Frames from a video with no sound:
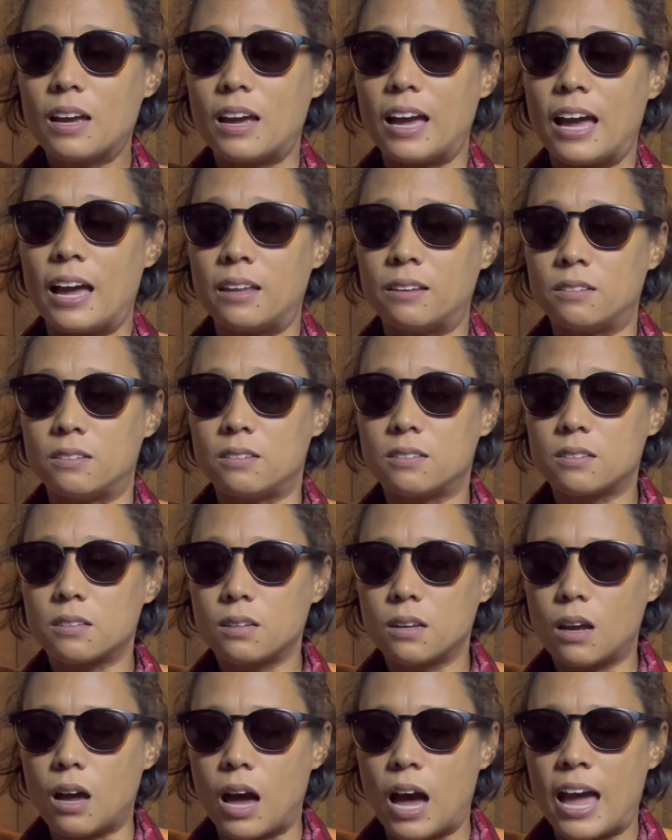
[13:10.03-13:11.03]
And
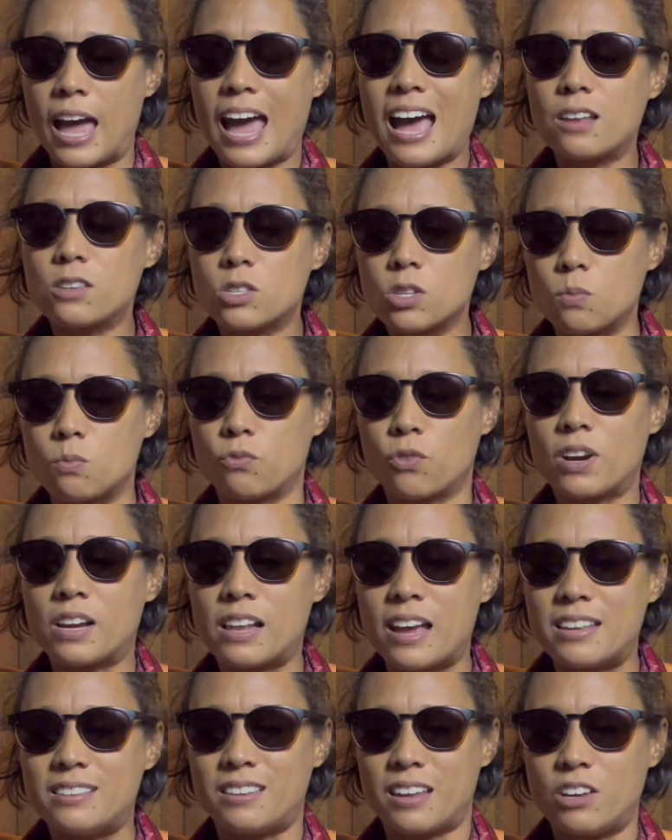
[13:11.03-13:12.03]
I had some
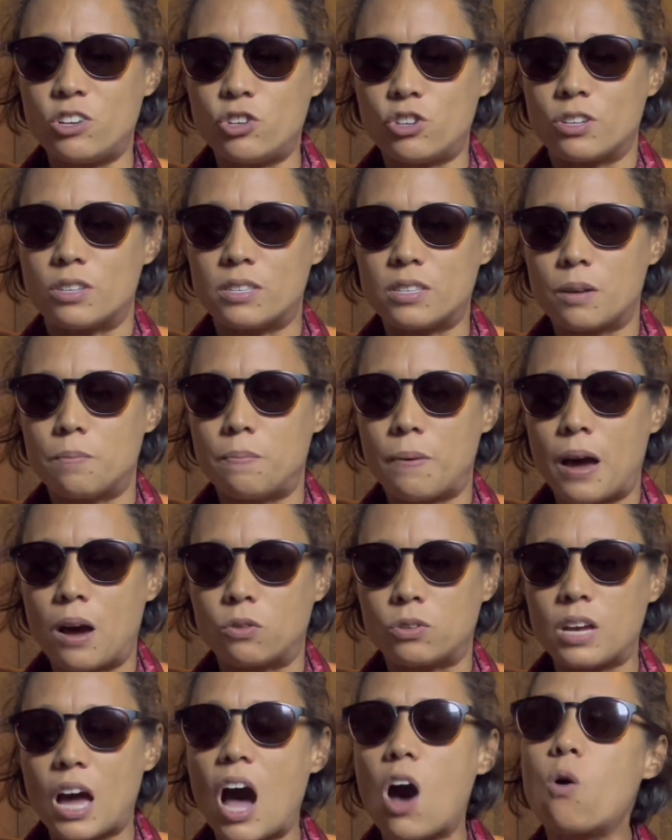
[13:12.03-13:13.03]
realizations
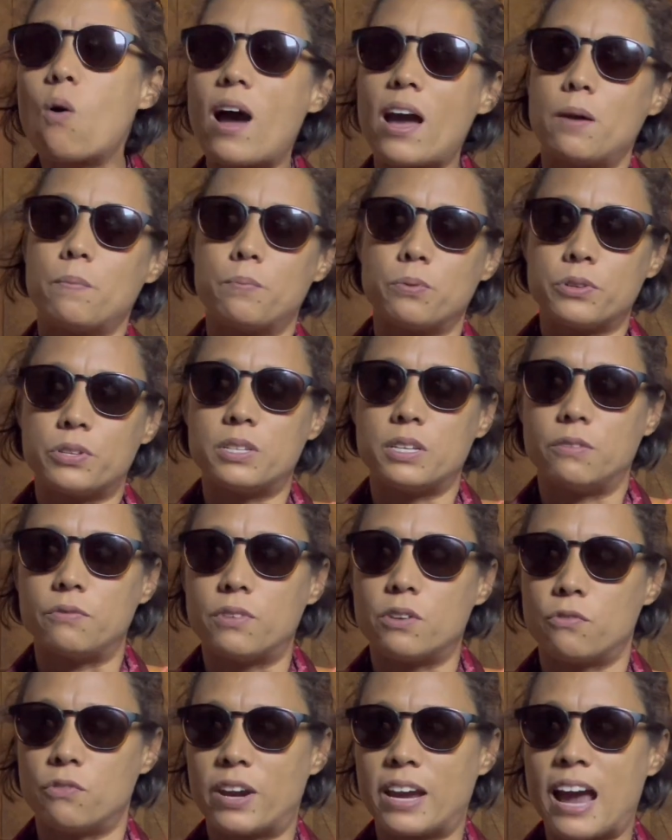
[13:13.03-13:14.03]
about how I perceive
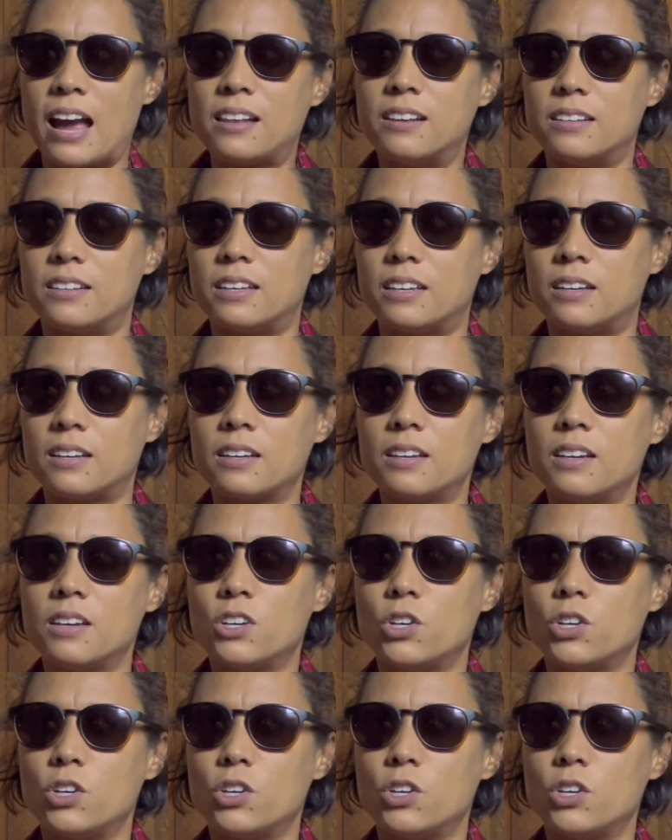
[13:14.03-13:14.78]
the reality,